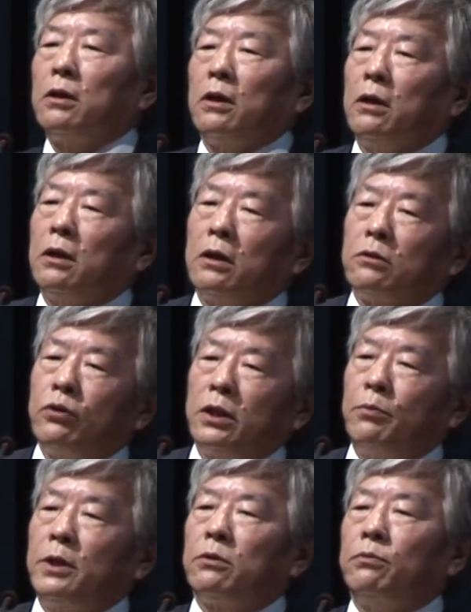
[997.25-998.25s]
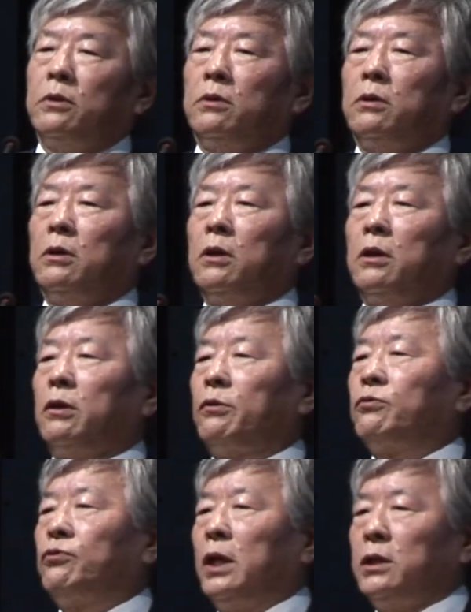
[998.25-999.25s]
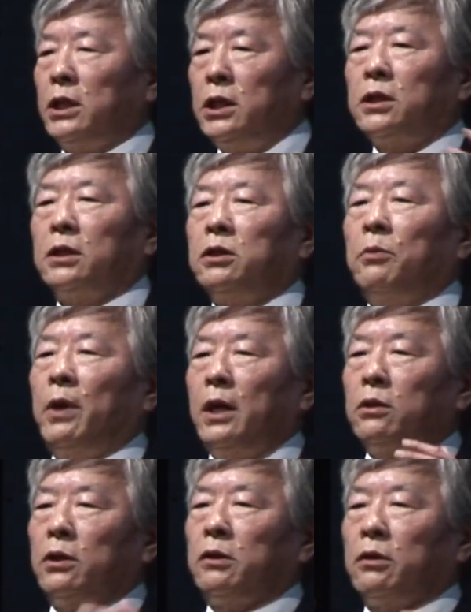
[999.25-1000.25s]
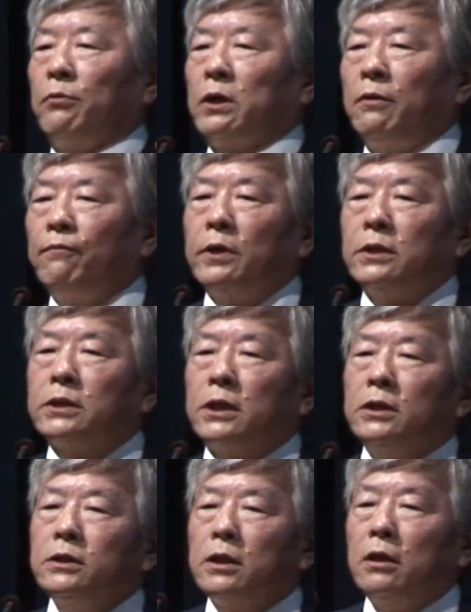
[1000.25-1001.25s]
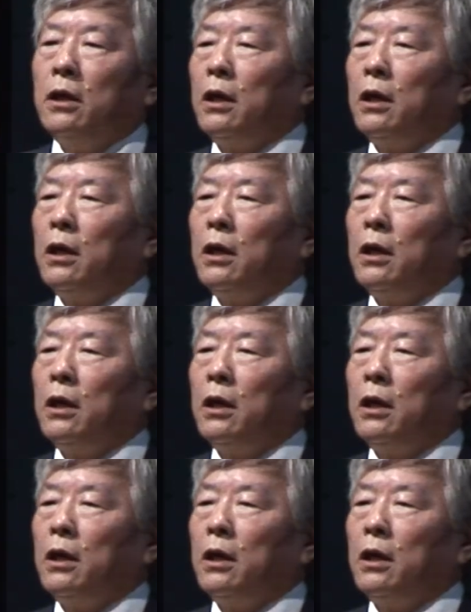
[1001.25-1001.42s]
quite a bit of a quite heated debate in the conferences.